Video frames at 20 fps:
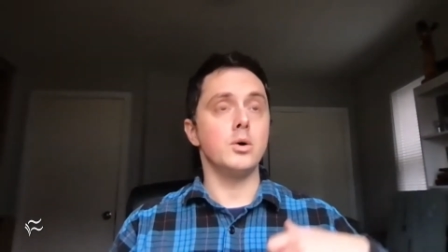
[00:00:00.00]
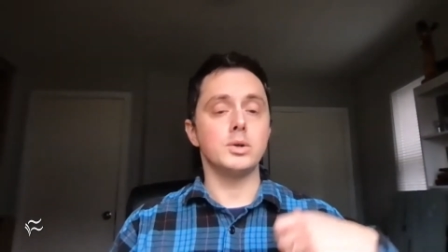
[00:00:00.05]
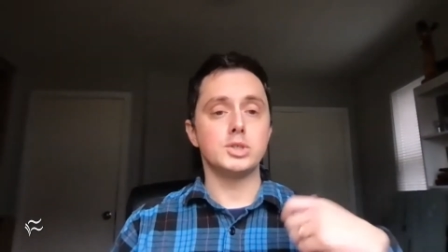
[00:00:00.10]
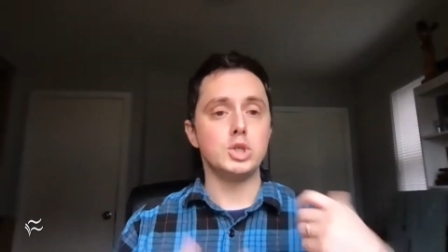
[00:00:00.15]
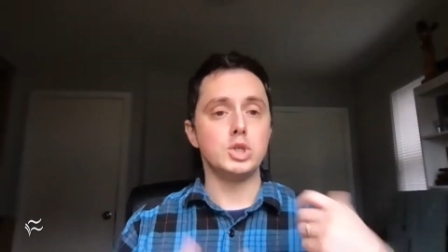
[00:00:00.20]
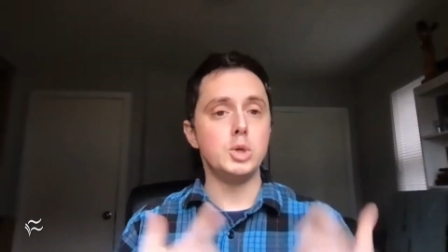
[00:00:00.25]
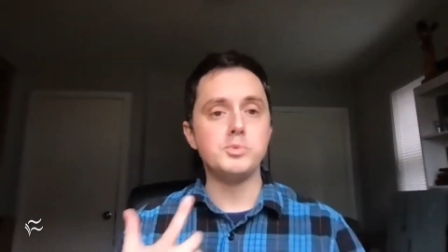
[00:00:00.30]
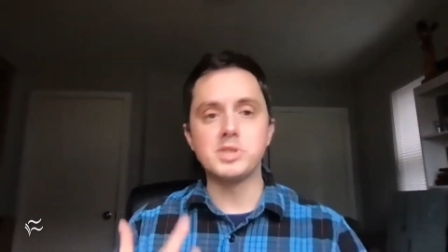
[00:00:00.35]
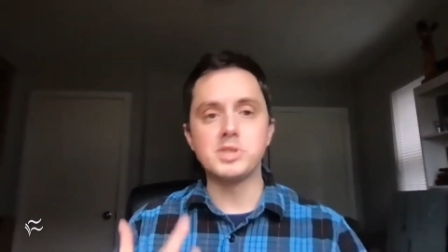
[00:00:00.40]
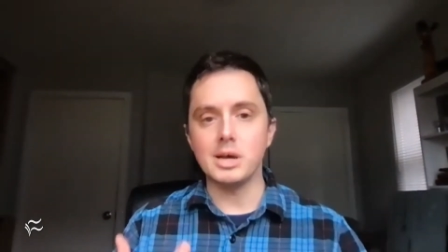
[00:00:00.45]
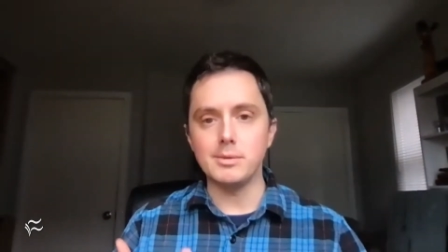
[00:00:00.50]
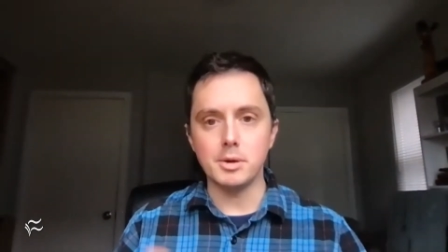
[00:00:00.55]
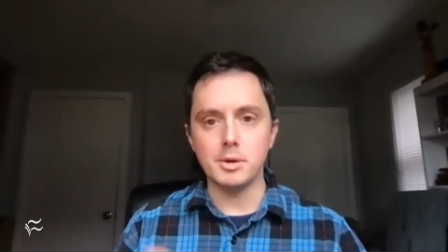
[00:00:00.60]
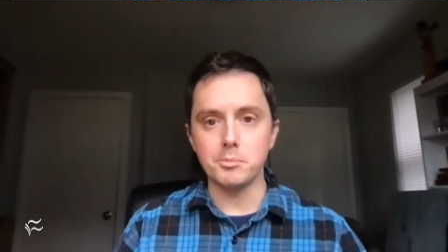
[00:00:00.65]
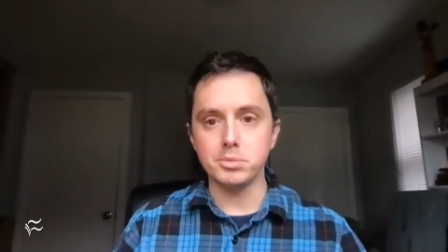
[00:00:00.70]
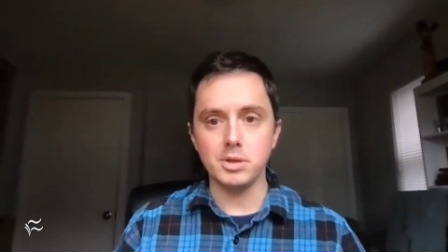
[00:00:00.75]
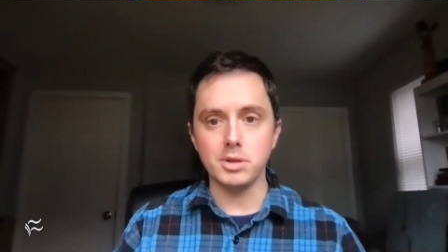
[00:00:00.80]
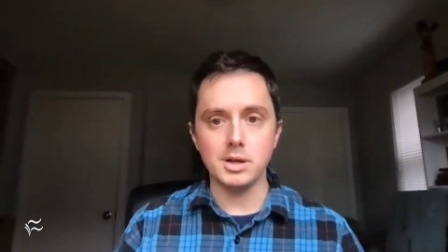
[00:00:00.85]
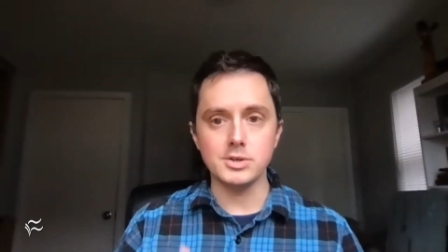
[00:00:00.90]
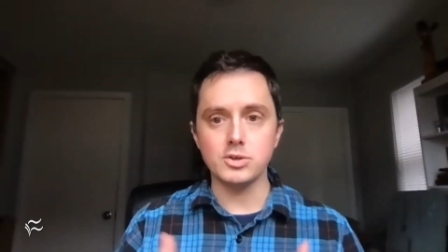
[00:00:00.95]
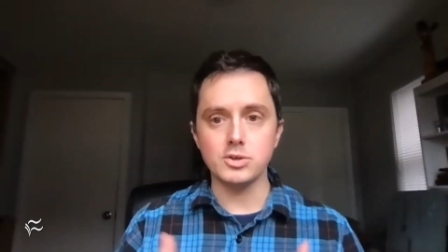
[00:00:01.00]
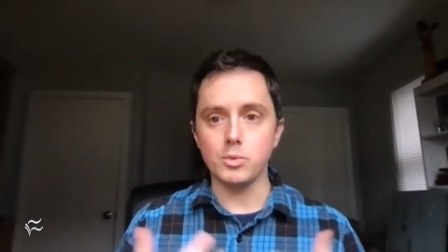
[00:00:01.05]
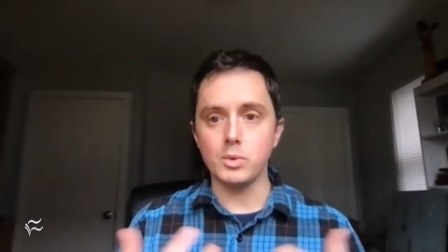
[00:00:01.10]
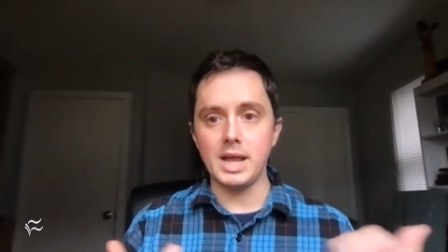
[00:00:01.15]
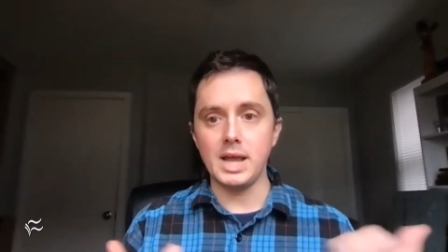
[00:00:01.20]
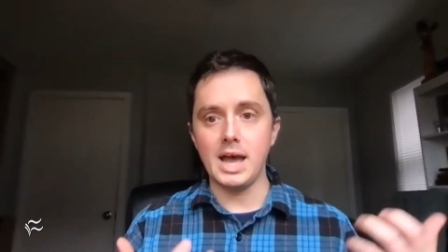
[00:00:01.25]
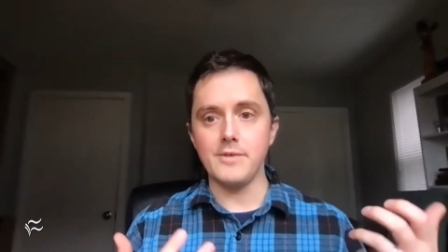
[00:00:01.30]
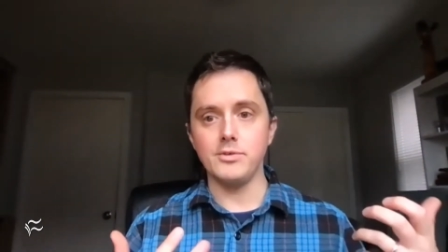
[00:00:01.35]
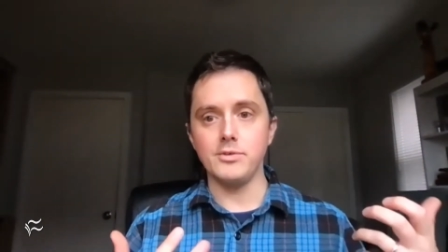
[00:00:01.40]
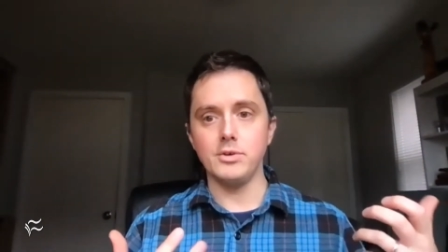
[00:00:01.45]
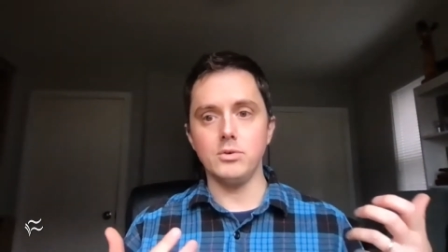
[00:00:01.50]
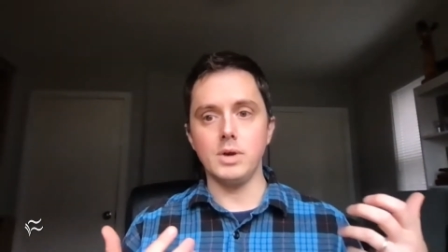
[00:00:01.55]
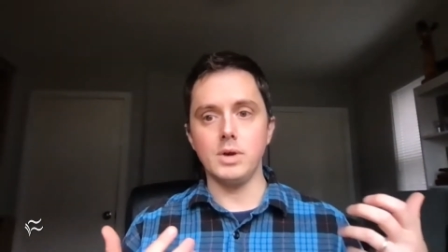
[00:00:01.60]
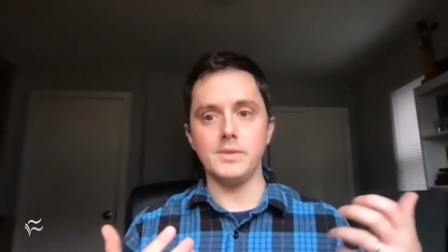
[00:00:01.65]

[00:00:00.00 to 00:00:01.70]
a tube's come unplugged or what have you,